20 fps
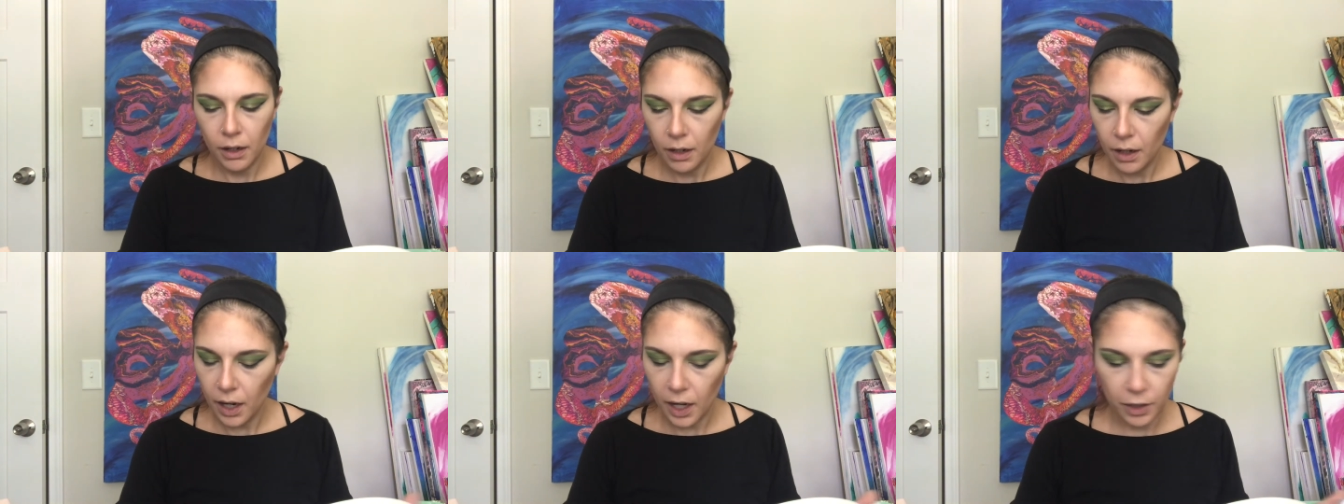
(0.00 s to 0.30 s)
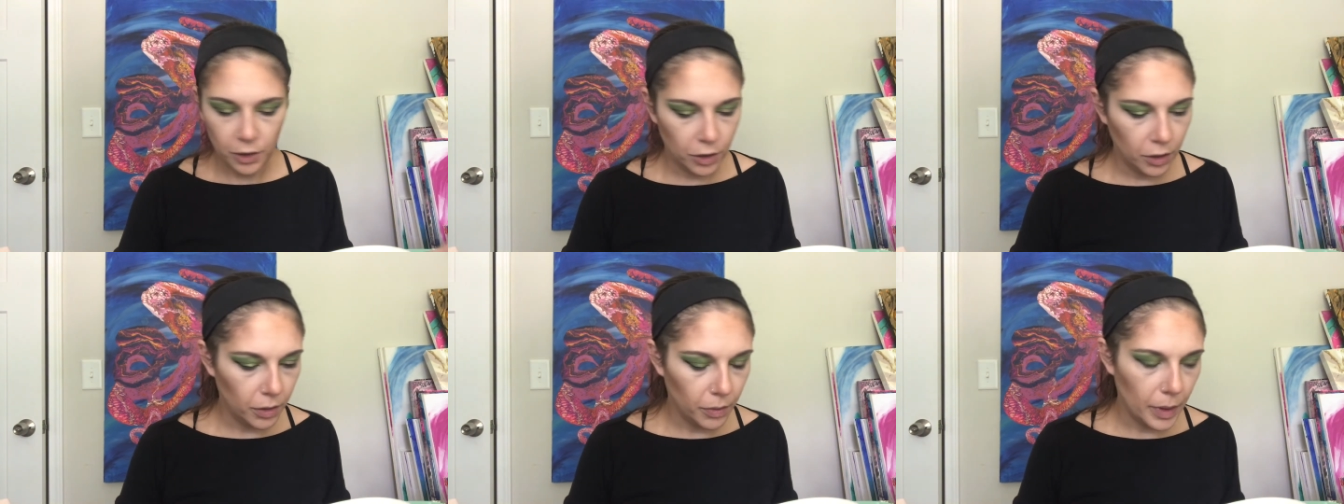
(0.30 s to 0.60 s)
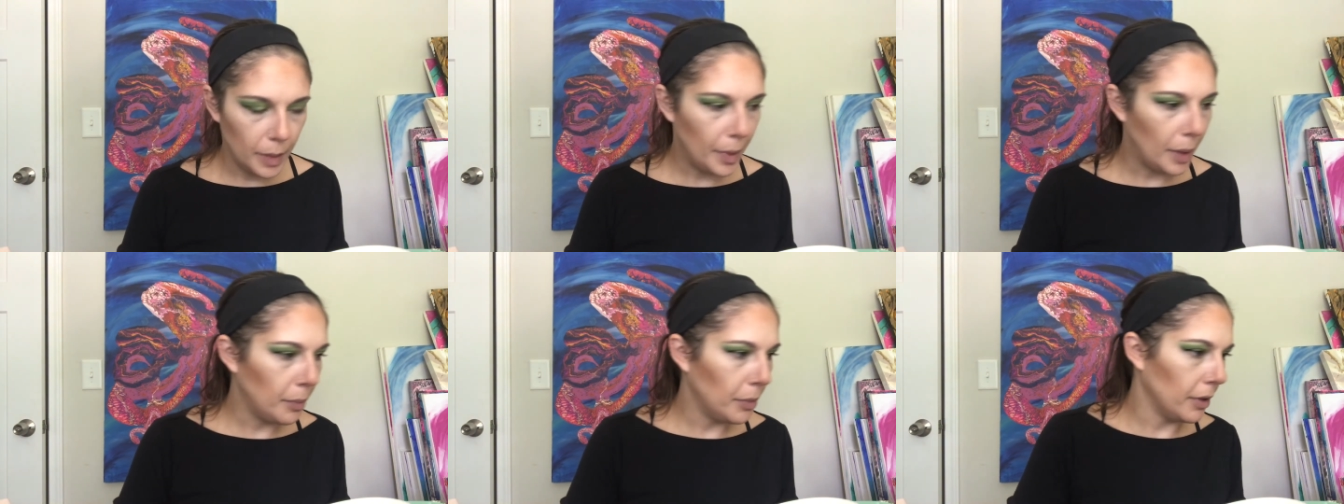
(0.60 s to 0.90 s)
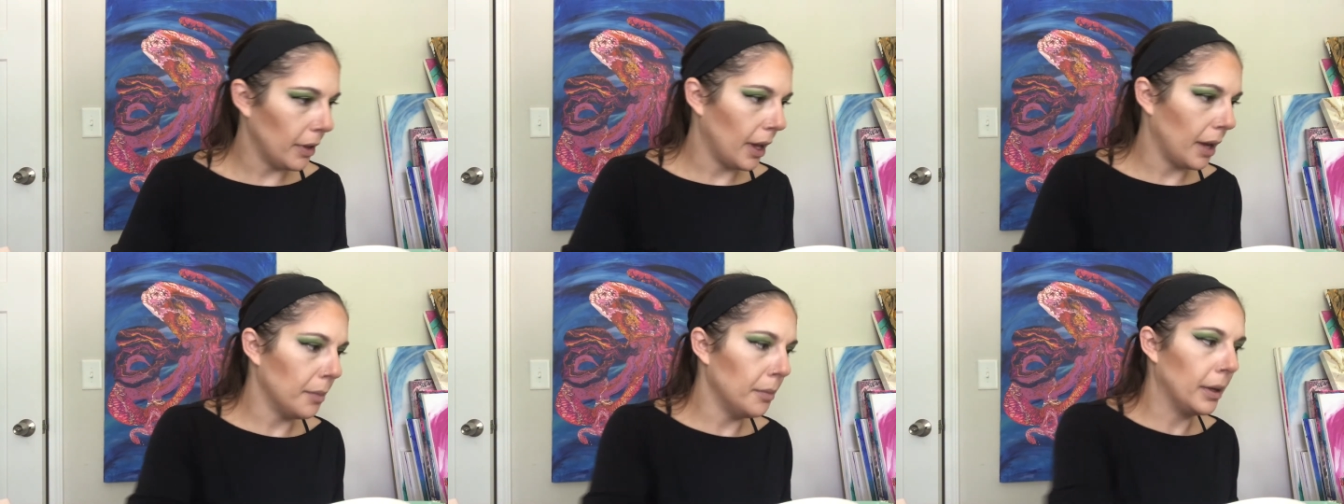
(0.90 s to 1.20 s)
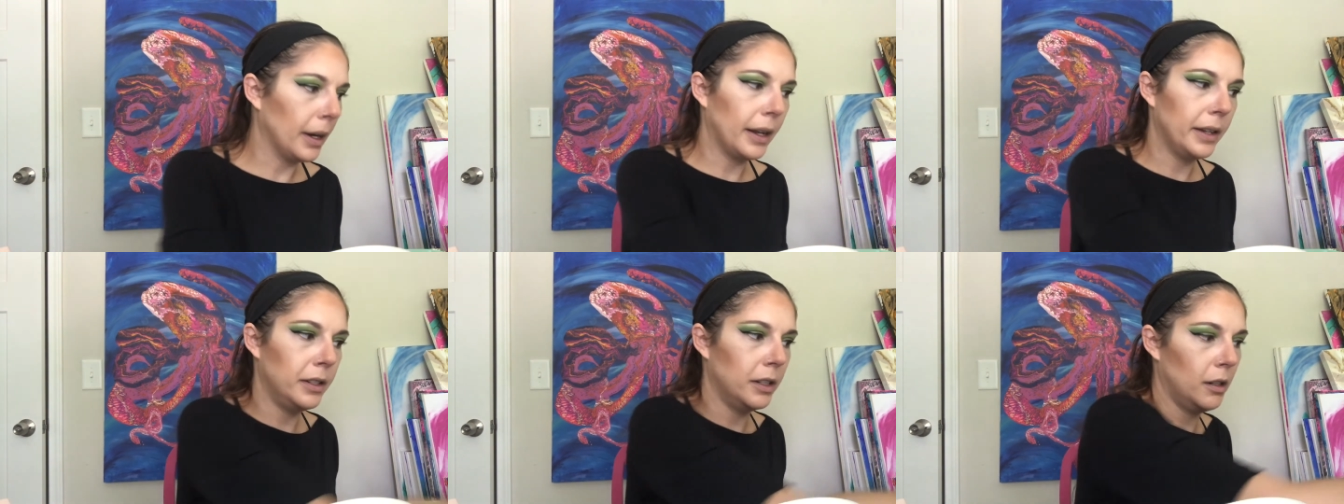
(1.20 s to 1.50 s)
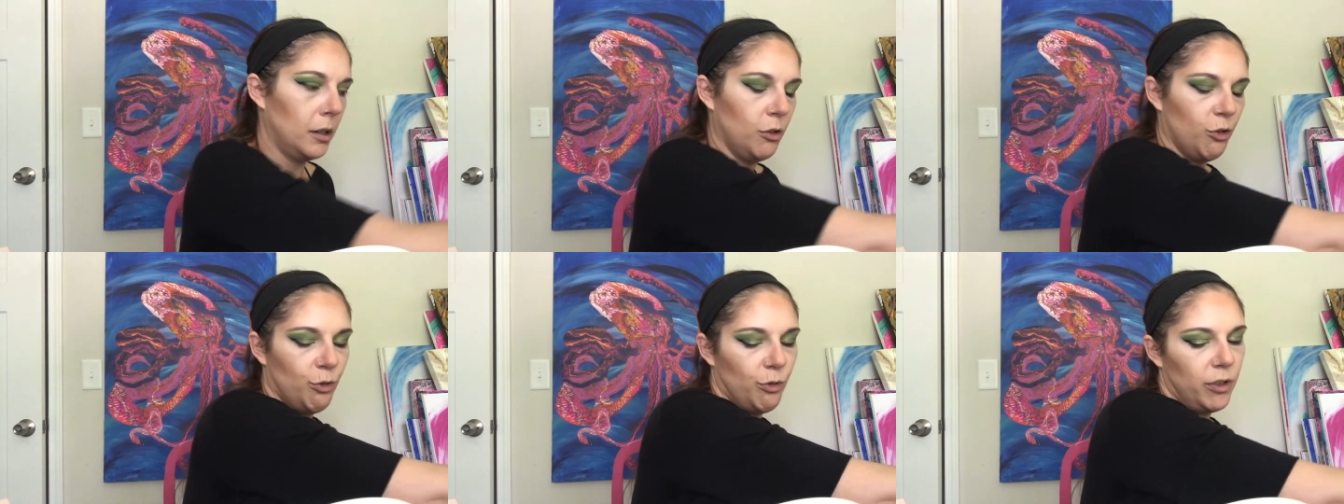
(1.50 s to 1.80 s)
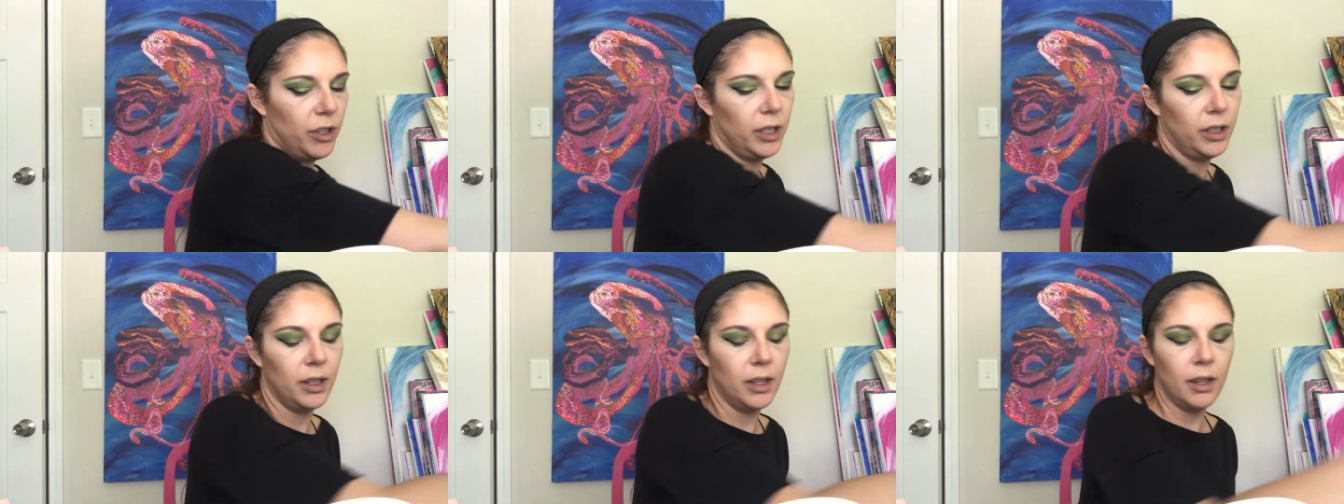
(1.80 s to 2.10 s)
I should remember that, but I don't.
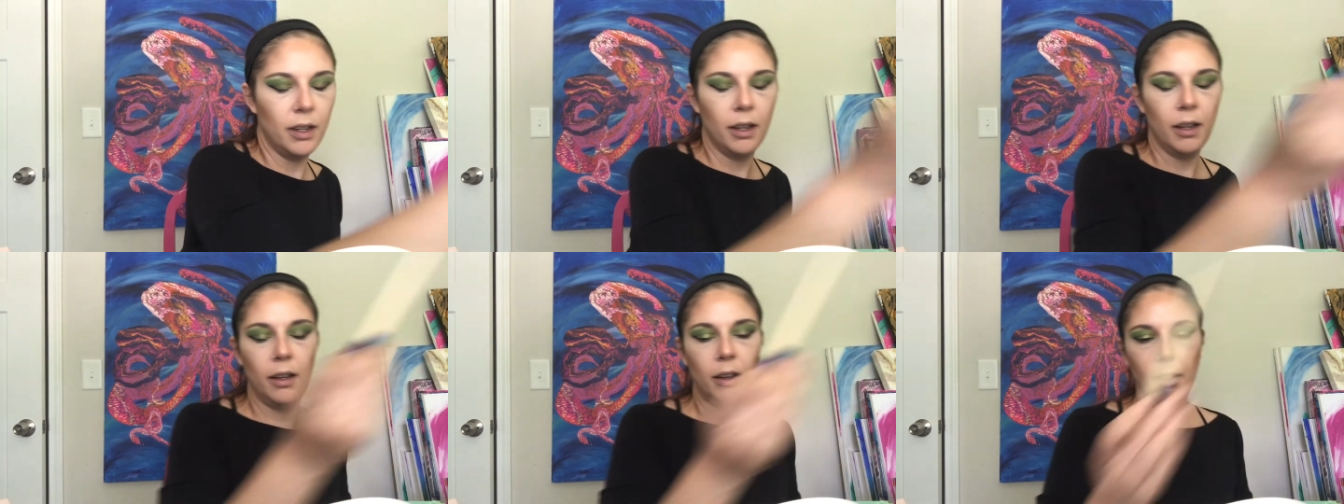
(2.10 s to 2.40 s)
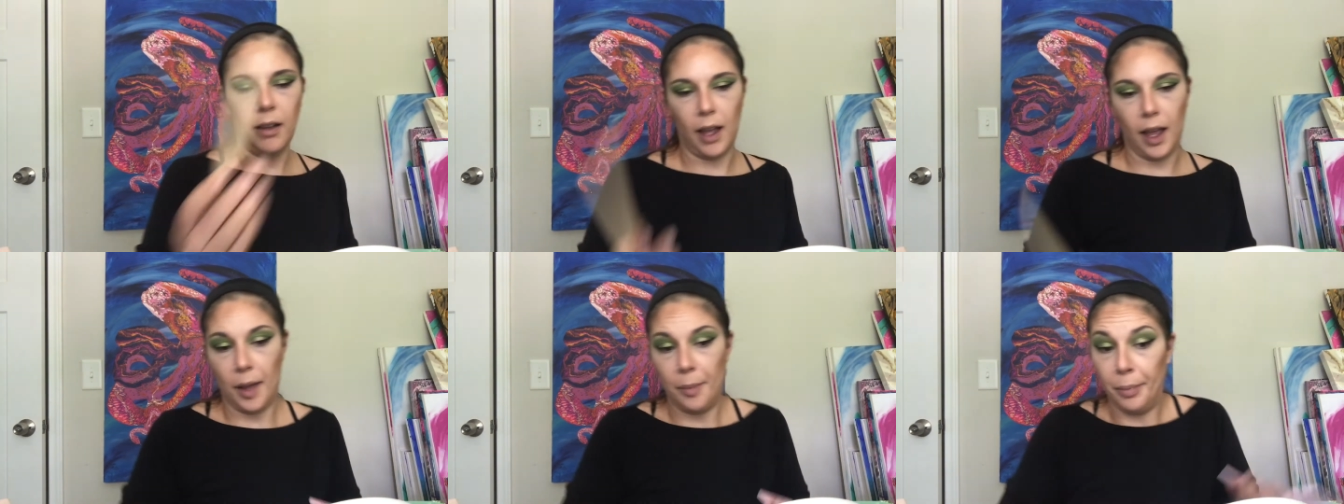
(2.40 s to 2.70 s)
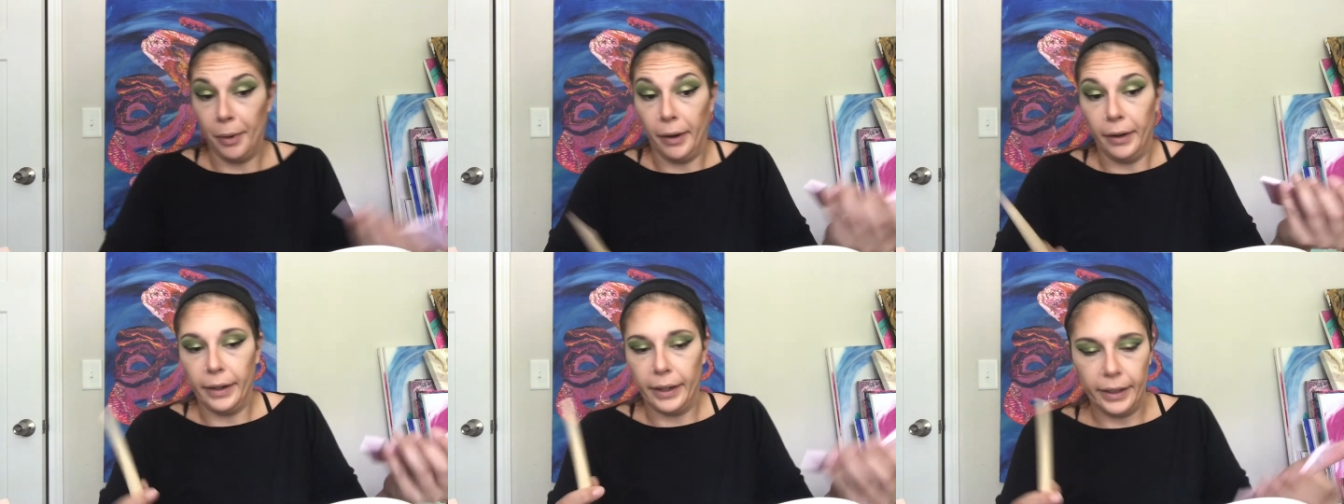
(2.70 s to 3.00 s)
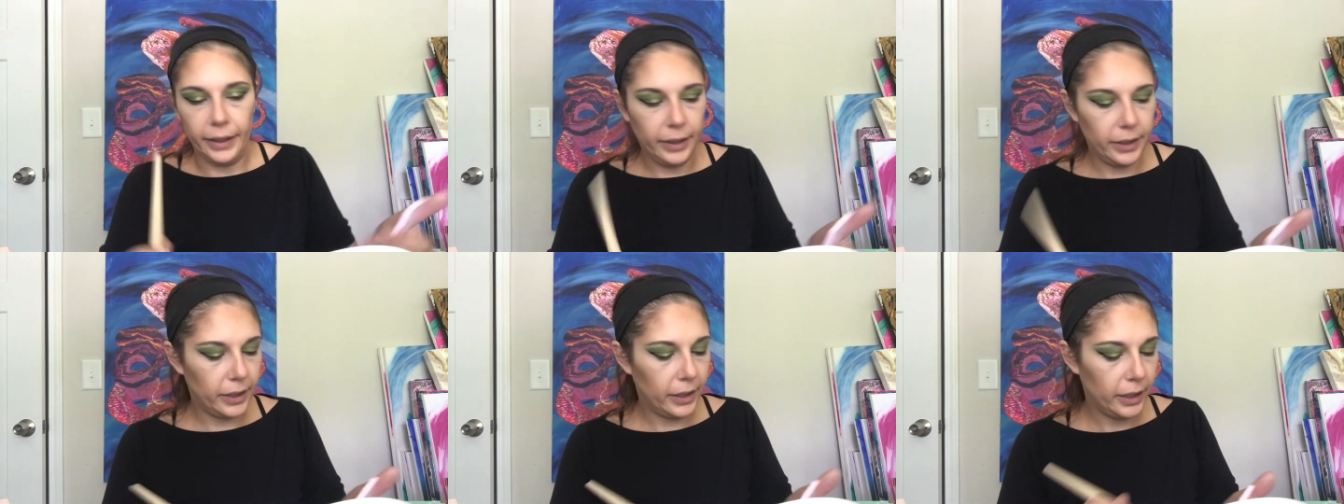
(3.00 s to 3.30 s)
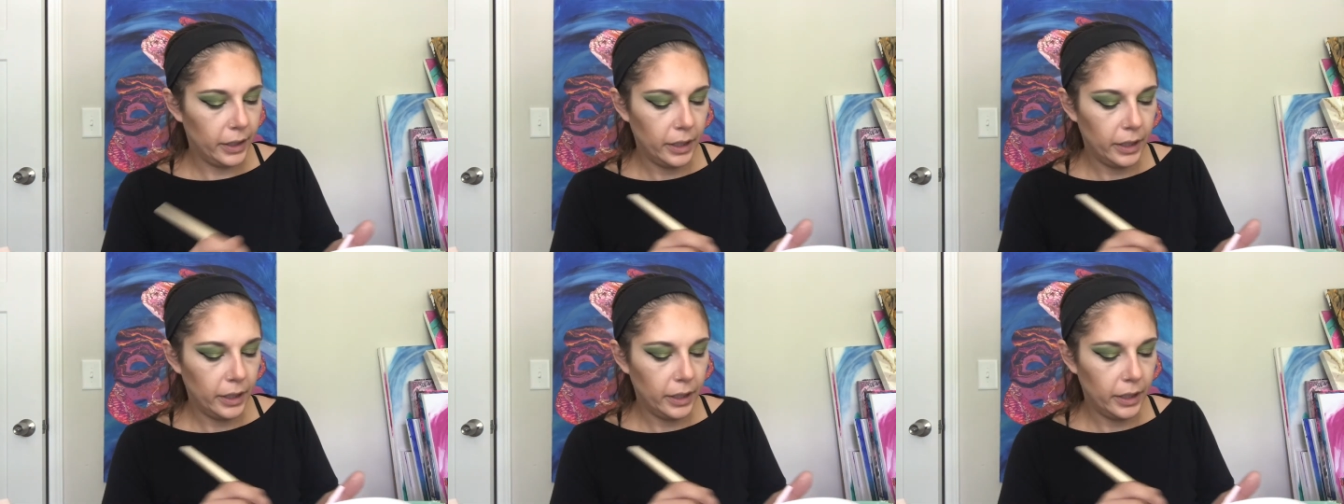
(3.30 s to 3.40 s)
I bought it.